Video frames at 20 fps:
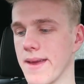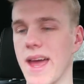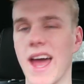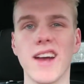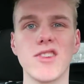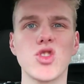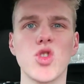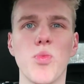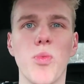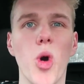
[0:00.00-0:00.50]

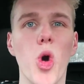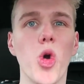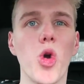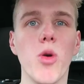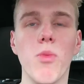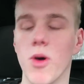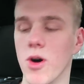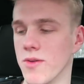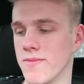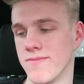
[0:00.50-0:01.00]
Extra
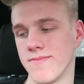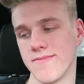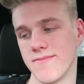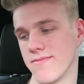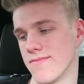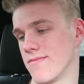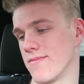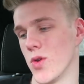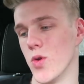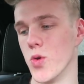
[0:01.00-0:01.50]
Pokemon
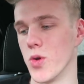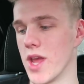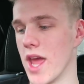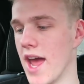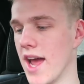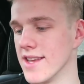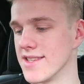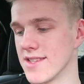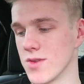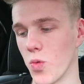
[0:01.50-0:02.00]
who
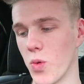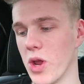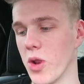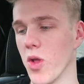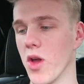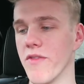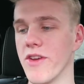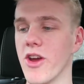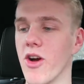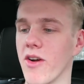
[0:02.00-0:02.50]
cares? There's a
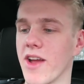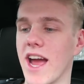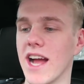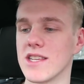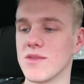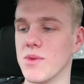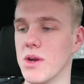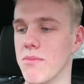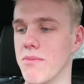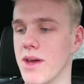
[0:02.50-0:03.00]
Weedle over here. I'll
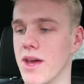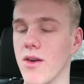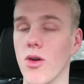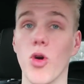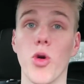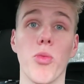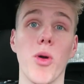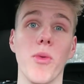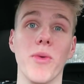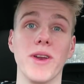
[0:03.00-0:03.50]
catch him in a bit, or
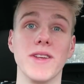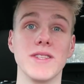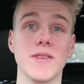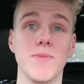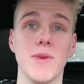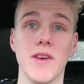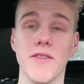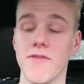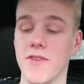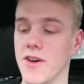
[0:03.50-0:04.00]
he'll probably
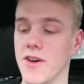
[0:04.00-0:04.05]
disappear